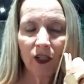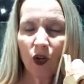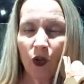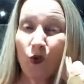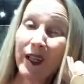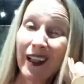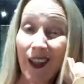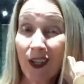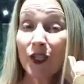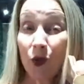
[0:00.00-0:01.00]
So 3
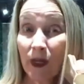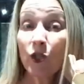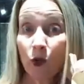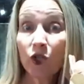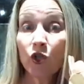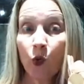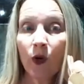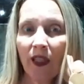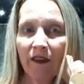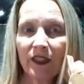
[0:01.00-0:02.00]
o'clock is going towards your
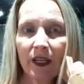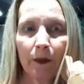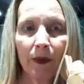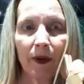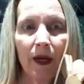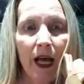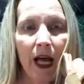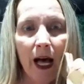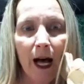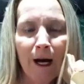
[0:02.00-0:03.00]
left hip.
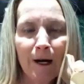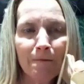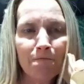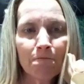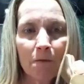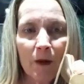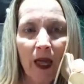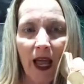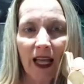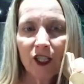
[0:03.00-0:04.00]

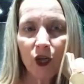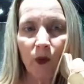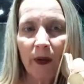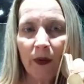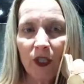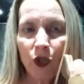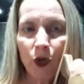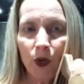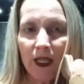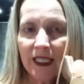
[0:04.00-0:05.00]
And so we would
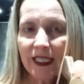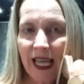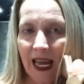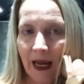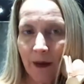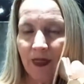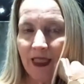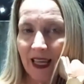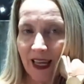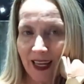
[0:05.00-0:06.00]
do the same
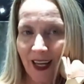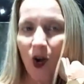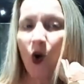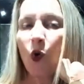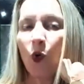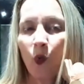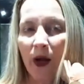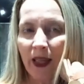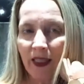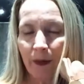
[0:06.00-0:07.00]
thing
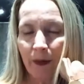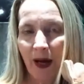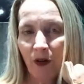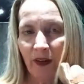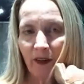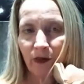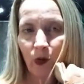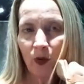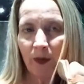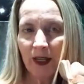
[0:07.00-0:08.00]
with the pelvic
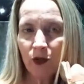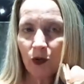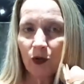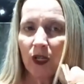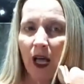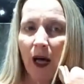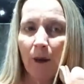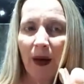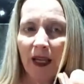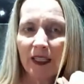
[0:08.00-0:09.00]
floor muscles,
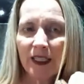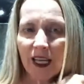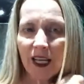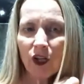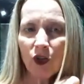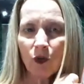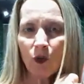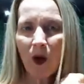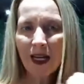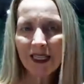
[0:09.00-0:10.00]
but you're
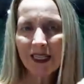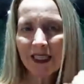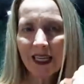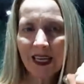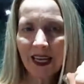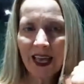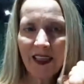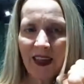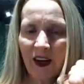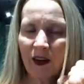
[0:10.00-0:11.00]
wanting to get in
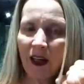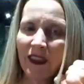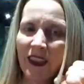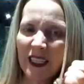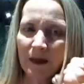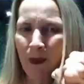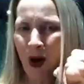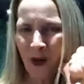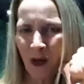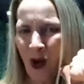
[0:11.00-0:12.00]
there. Now, this
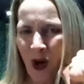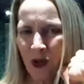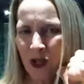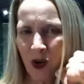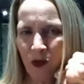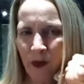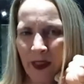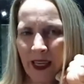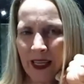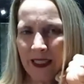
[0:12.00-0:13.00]
model also
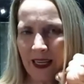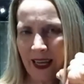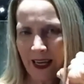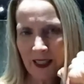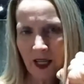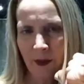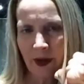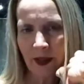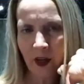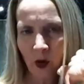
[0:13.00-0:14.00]
really isn't
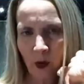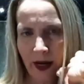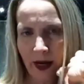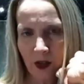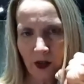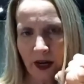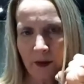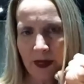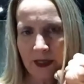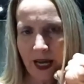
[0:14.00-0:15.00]
anatomically correct, okay?
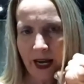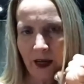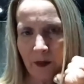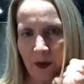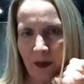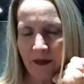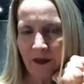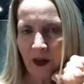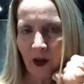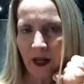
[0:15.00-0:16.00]
Because I can put my
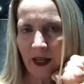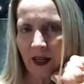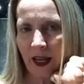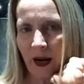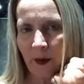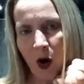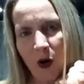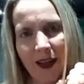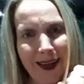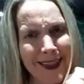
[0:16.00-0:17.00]
finger in and I'm
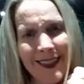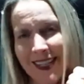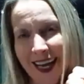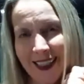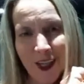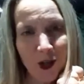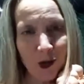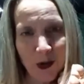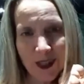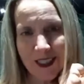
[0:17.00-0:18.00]
already inside the
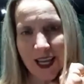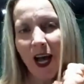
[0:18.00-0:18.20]
uterus.